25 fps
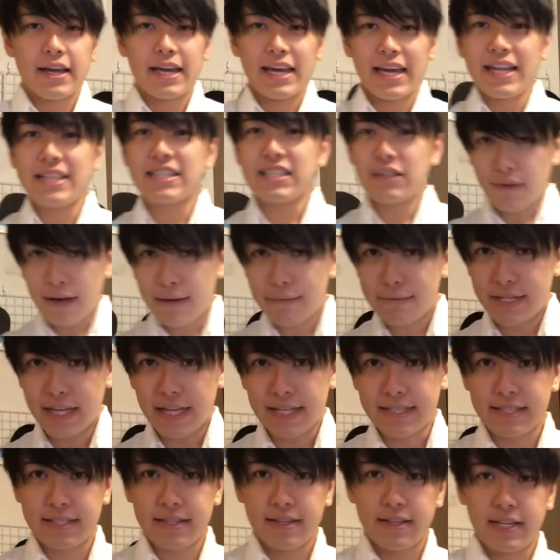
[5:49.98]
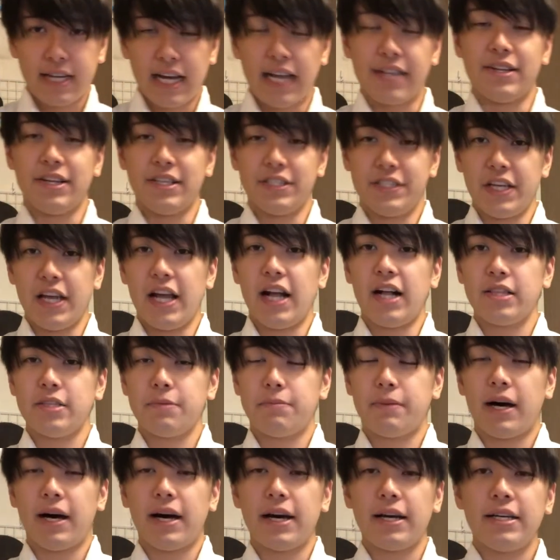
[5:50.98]
It is a web test and is
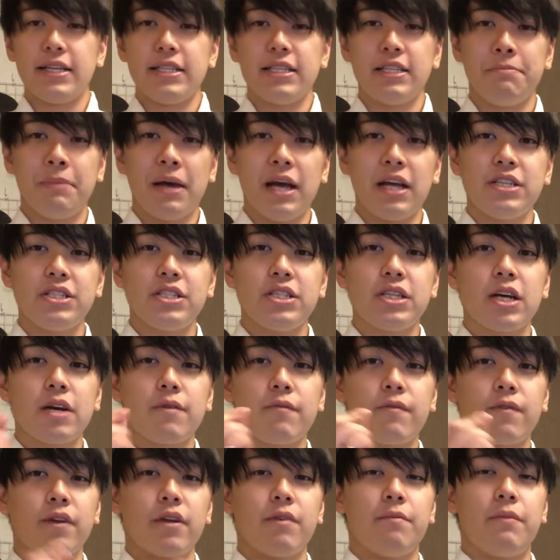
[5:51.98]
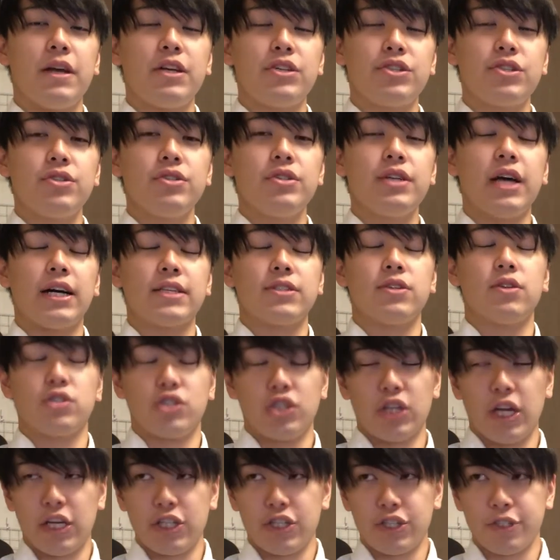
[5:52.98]
held by Dementia Prevention
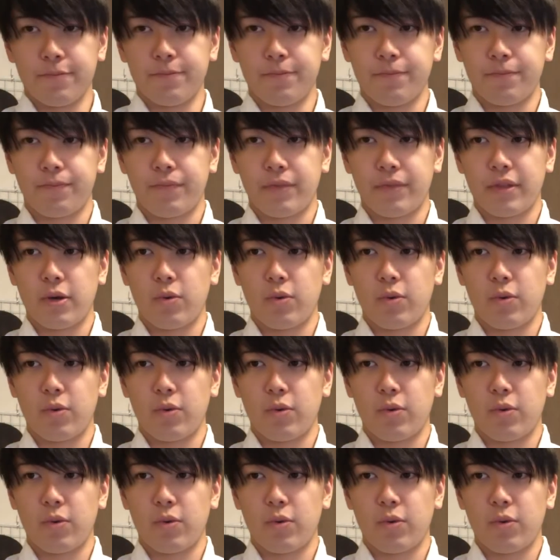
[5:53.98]
Association.